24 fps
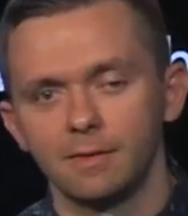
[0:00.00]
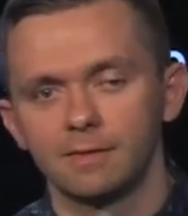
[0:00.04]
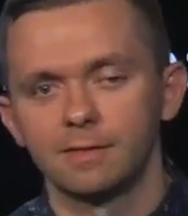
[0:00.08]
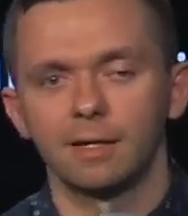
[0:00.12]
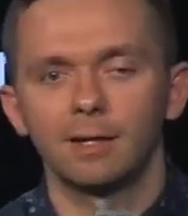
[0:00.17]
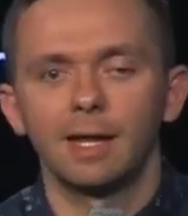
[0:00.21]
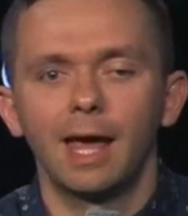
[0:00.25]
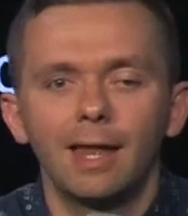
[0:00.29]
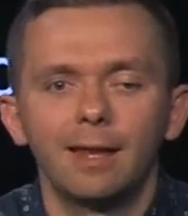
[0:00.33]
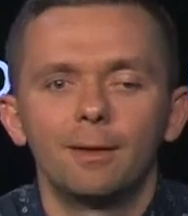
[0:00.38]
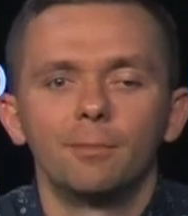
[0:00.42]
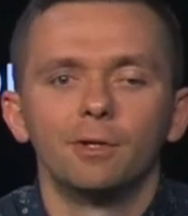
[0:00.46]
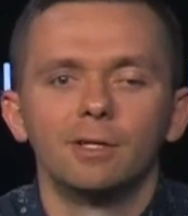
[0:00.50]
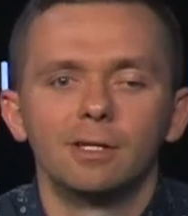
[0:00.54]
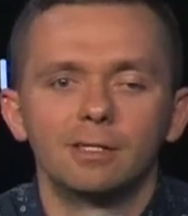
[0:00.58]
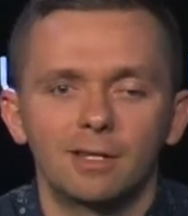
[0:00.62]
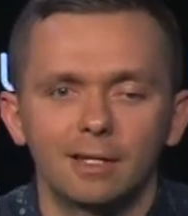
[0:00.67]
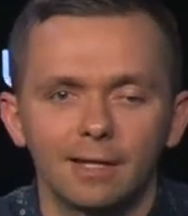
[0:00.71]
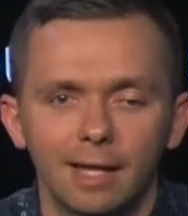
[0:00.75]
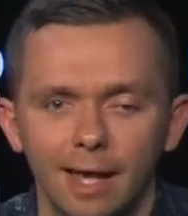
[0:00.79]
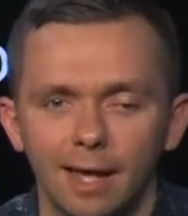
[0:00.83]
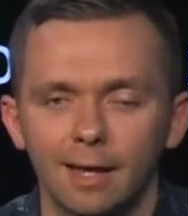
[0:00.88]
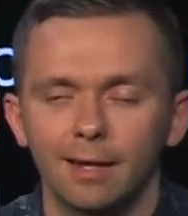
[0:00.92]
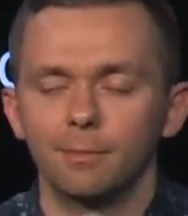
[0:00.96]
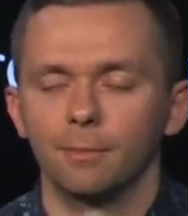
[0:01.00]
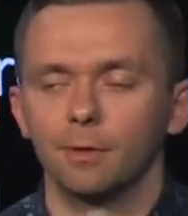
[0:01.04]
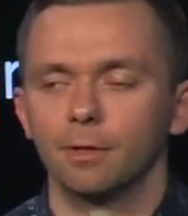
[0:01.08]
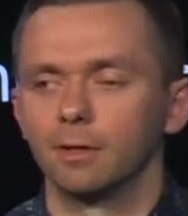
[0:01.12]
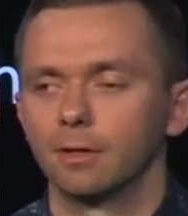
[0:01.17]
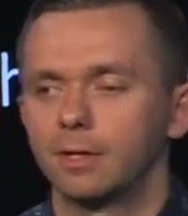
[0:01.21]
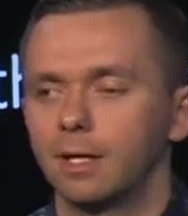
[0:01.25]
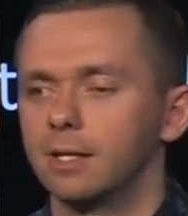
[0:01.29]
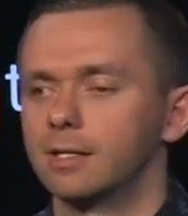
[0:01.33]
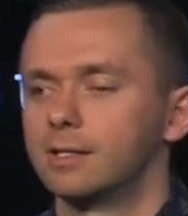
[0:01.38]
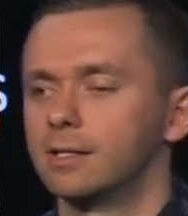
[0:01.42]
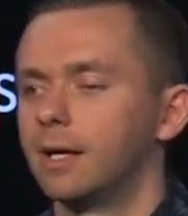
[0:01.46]
an animal is an animal,
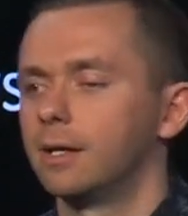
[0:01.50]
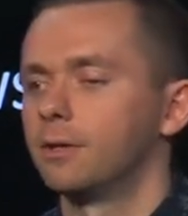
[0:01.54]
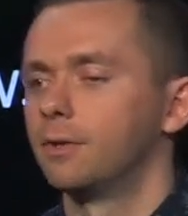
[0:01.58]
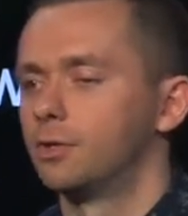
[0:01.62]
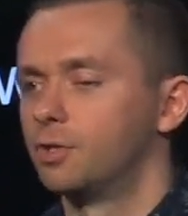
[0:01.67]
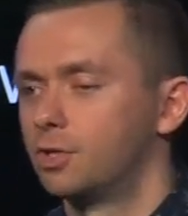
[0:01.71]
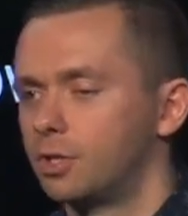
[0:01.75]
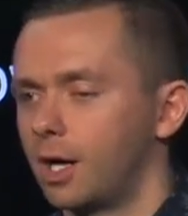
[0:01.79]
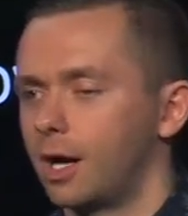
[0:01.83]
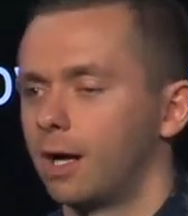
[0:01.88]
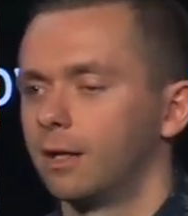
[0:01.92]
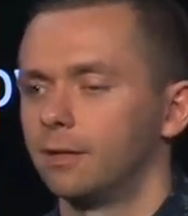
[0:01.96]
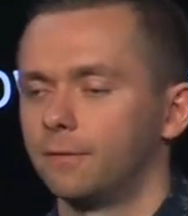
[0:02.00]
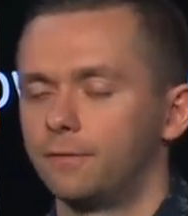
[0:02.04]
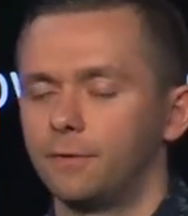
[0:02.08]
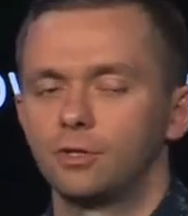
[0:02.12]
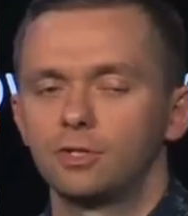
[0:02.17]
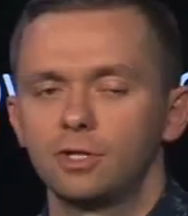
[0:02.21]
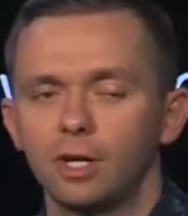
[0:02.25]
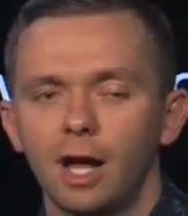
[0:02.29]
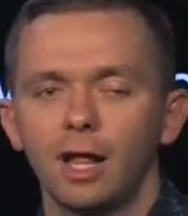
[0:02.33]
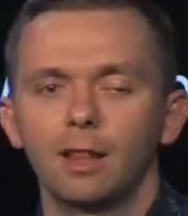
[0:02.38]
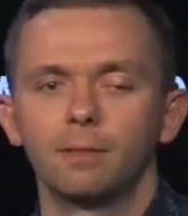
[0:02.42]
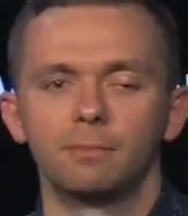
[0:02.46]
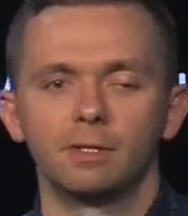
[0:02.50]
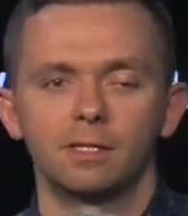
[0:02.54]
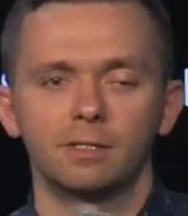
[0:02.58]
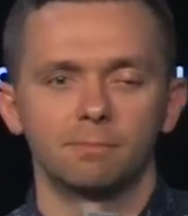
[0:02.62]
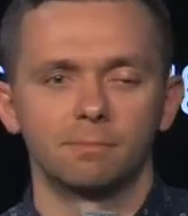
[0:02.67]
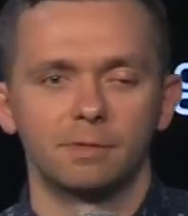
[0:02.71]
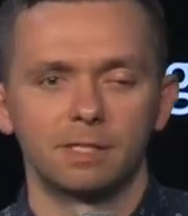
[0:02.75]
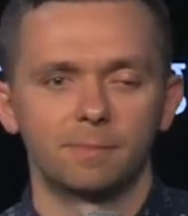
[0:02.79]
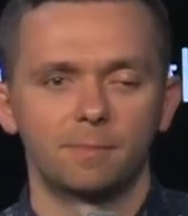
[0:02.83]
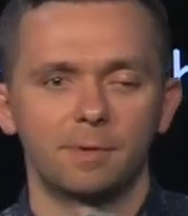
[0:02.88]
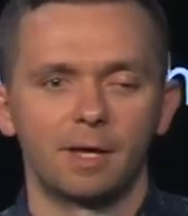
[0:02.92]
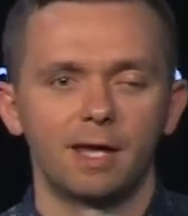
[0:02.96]
okay, it's not your child. If your child mis
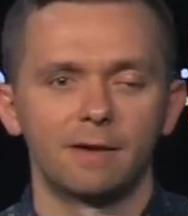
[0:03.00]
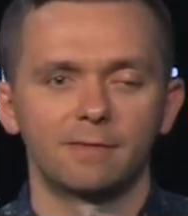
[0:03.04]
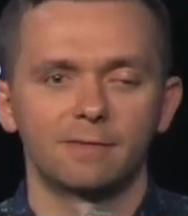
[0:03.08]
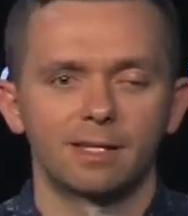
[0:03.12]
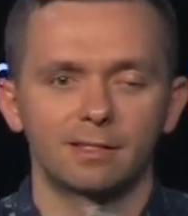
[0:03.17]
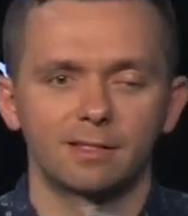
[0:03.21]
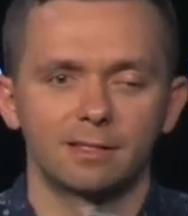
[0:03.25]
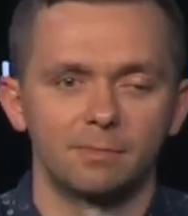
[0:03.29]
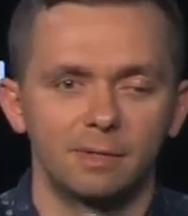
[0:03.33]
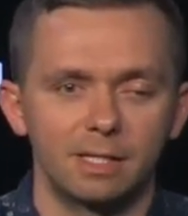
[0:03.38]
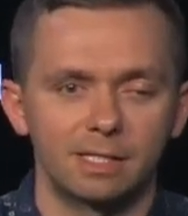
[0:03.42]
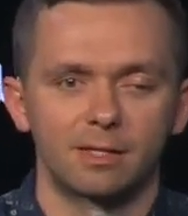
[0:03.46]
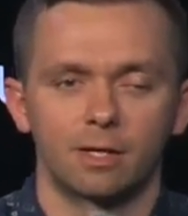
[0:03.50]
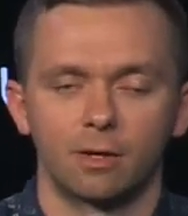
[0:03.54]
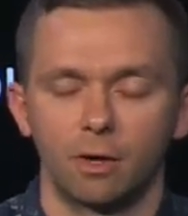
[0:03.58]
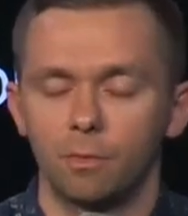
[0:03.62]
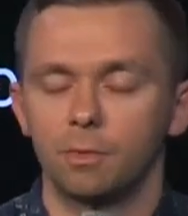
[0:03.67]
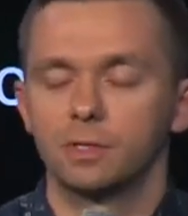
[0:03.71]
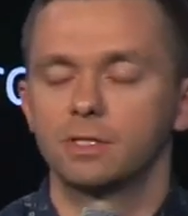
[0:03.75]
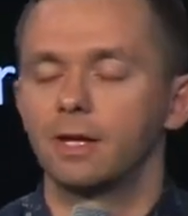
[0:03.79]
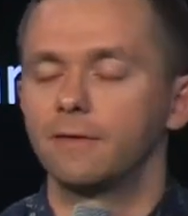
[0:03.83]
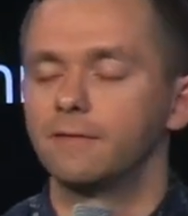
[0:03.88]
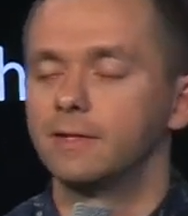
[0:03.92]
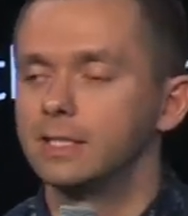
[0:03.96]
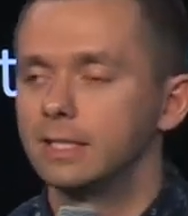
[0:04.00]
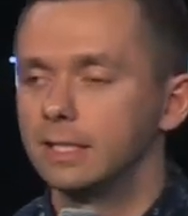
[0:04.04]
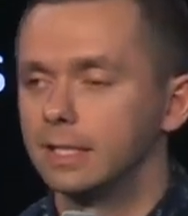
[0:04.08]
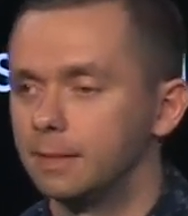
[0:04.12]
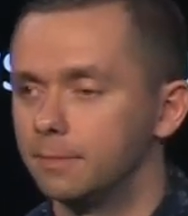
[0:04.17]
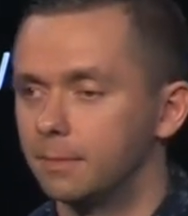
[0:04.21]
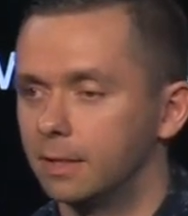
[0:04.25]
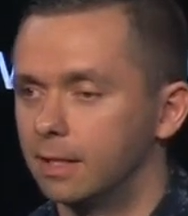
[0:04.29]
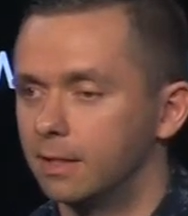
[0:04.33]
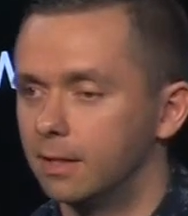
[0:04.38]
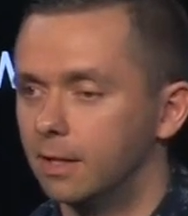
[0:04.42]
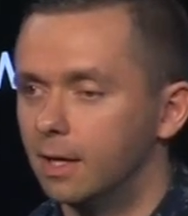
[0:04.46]
misbehaves, doesn't mean they always have a
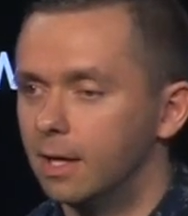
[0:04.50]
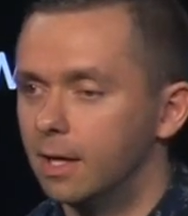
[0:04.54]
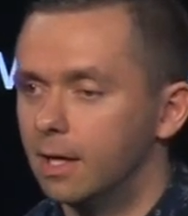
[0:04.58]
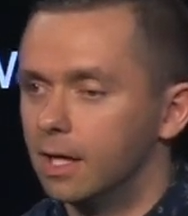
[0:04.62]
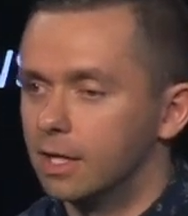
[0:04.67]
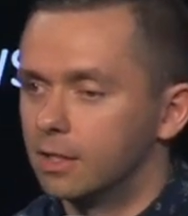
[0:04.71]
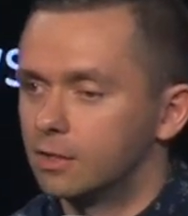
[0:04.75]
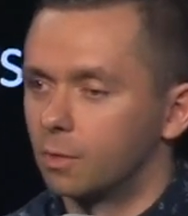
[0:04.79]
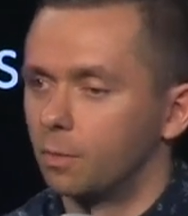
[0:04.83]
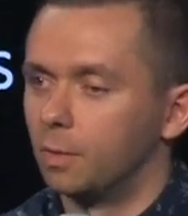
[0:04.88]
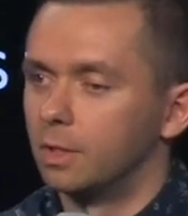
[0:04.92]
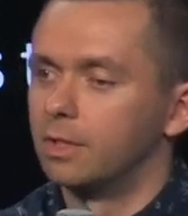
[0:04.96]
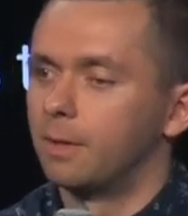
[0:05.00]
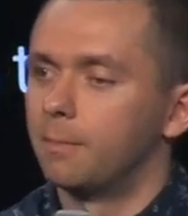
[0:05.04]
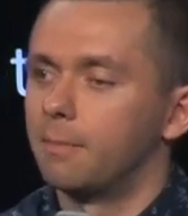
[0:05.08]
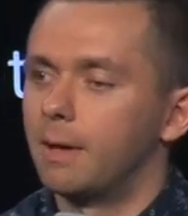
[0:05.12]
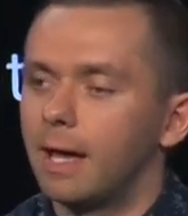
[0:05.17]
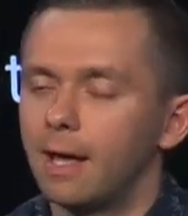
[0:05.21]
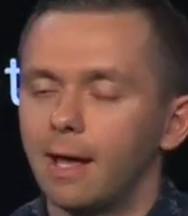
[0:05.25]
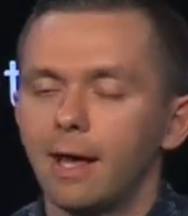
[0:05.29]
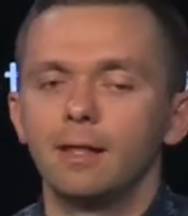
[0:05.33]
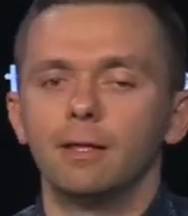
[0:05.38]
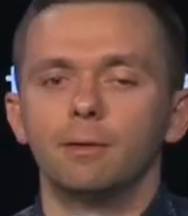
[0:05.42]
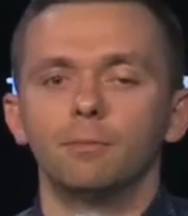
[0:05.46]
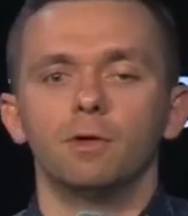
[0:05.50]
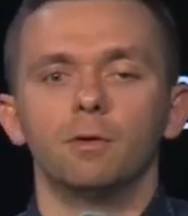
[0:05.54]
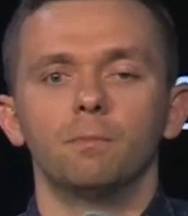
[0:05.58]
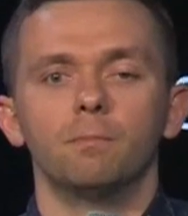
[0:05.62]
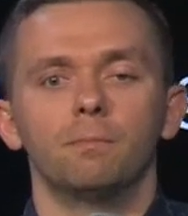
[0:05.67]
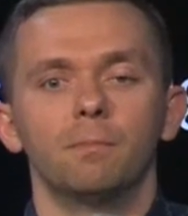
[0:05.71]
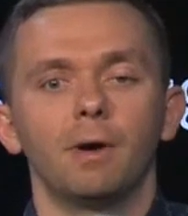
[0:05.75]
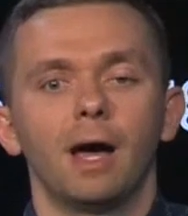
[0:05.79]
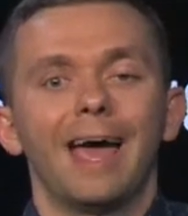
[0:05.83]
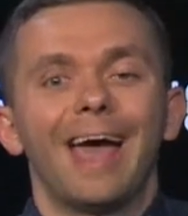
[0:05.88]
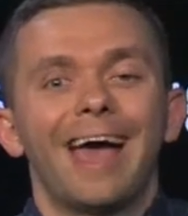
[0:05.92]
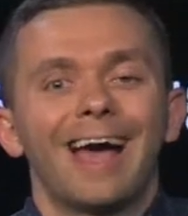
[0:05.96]
demon. So when an
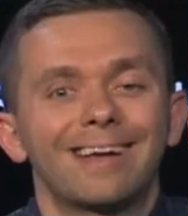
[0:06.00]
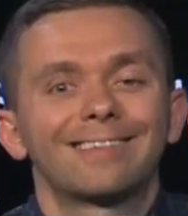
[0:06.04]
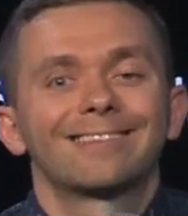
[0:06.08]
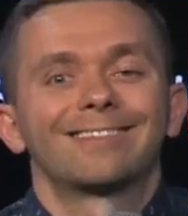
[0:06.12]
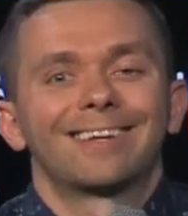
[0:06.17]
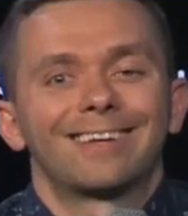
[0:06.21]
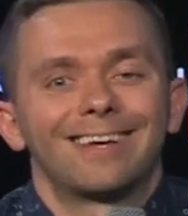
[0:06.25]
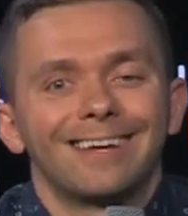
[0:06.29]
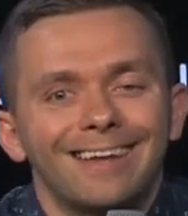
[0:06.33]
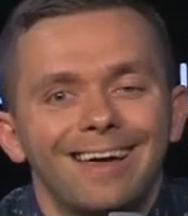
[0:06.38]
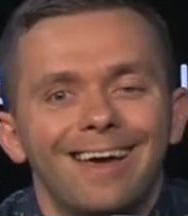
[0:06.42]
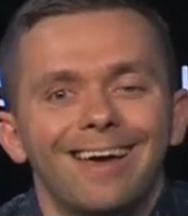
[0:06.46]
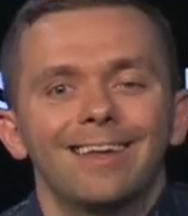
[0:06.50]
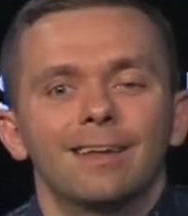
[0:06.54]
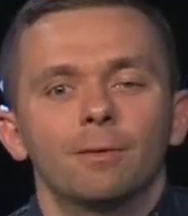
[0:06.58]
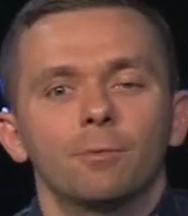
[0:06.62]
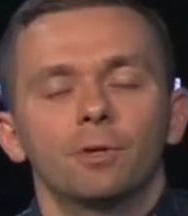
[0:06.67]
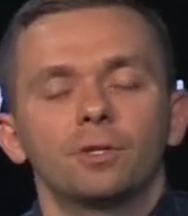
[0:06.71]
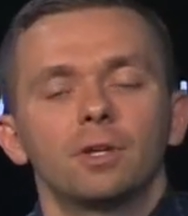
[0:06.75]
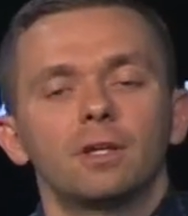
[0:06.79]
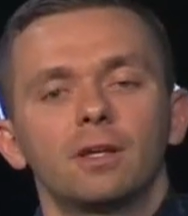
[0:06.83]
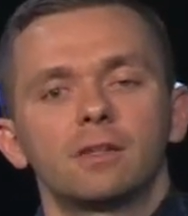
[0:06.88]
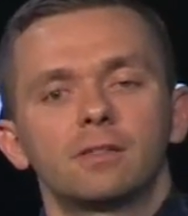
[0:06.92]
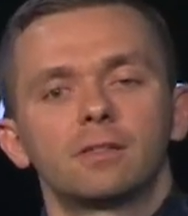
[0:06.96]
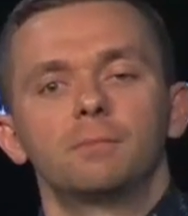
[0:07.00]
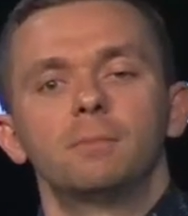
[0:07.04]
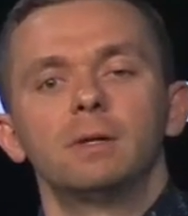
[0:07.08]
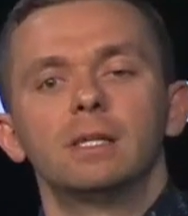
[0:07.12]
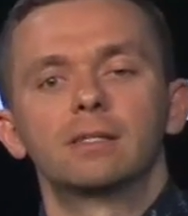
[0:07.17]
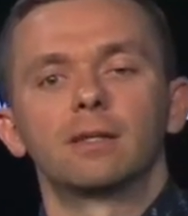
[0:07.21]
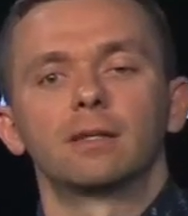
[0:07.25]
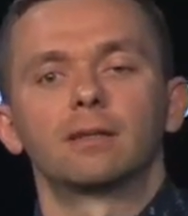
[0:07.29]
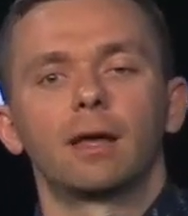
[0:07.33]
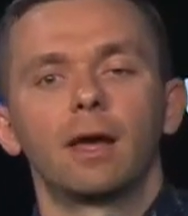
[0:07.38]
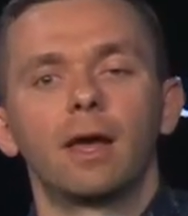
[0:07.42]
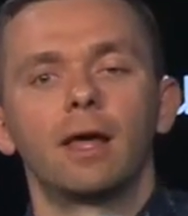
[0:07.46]
animal acts like an animal, that doesn't mean
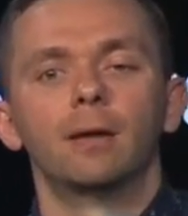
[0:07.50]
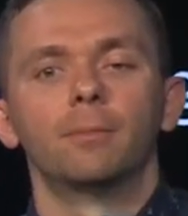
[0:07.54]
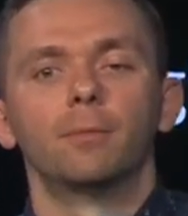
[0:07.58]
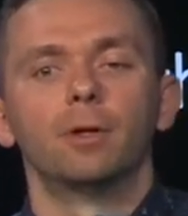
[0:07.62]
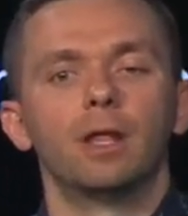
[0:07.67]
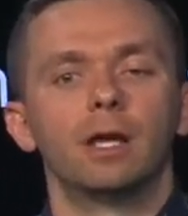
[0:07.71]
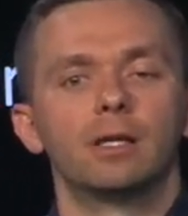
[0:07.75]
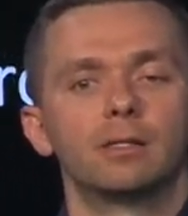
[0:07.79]
that the animal has